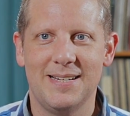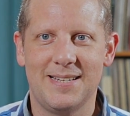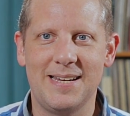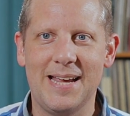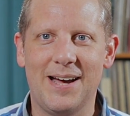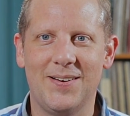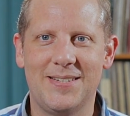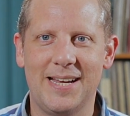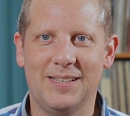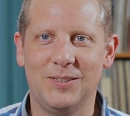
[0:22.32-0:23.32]
sit
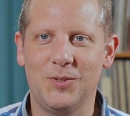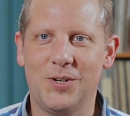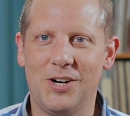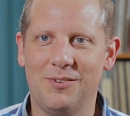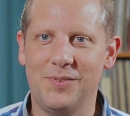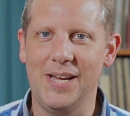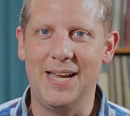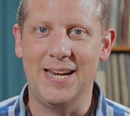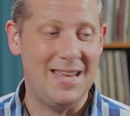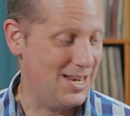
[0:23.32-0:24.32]
down, take the load off,
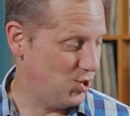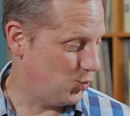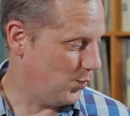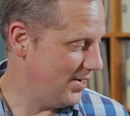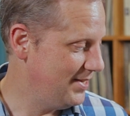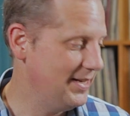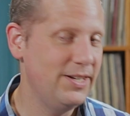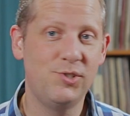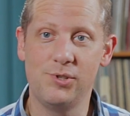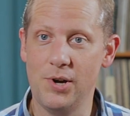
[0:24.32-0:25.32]
and enjoy
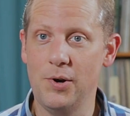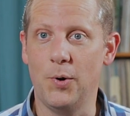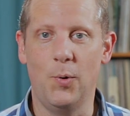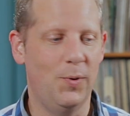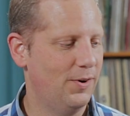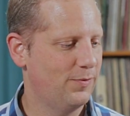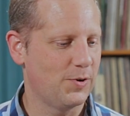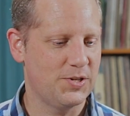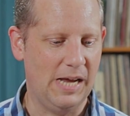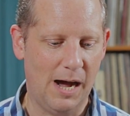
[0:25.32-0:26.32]
the show.
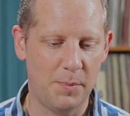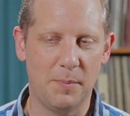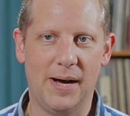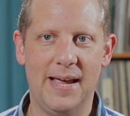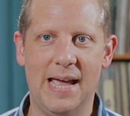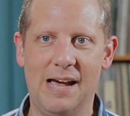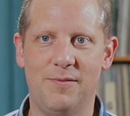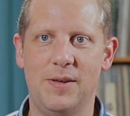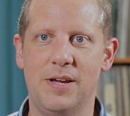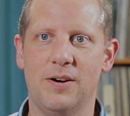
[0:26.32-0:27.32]
First album I
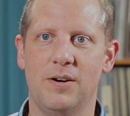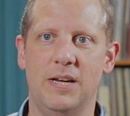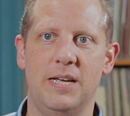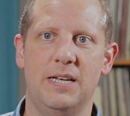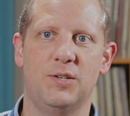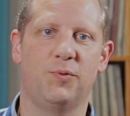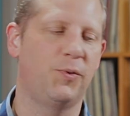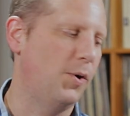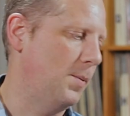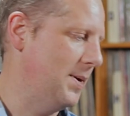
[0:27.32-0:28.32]
have here is
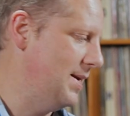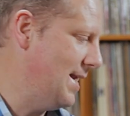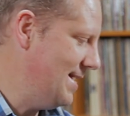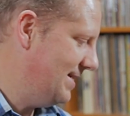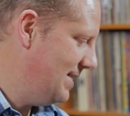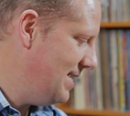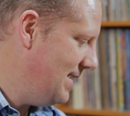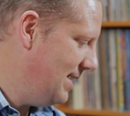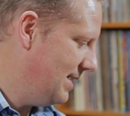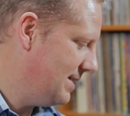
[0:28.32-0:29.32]
from
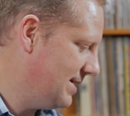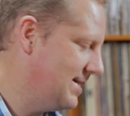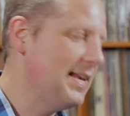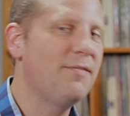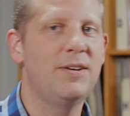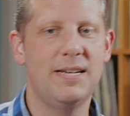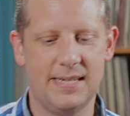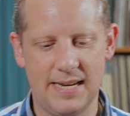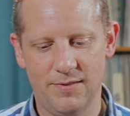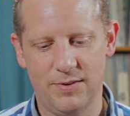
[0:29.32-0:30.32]

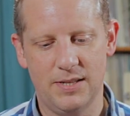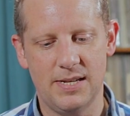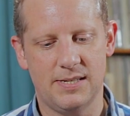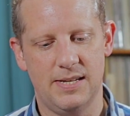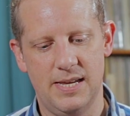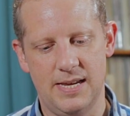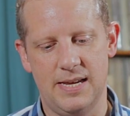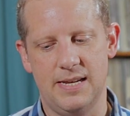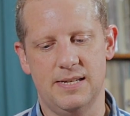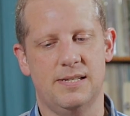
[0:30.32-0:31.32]
1977. This
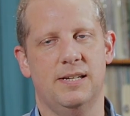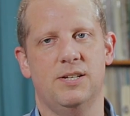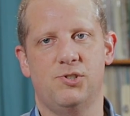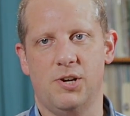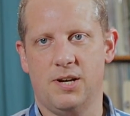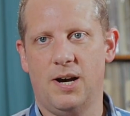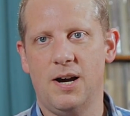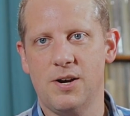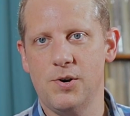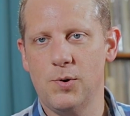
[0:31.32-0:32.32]
is
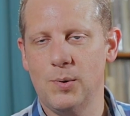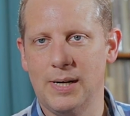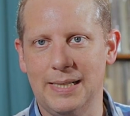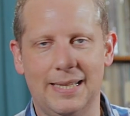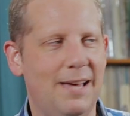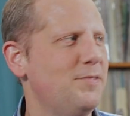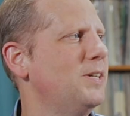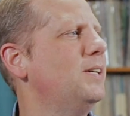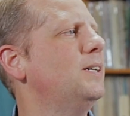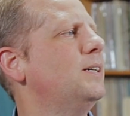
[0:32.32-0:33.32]
Chicago
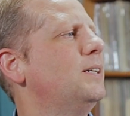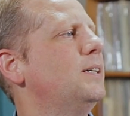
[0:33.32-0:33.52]
11.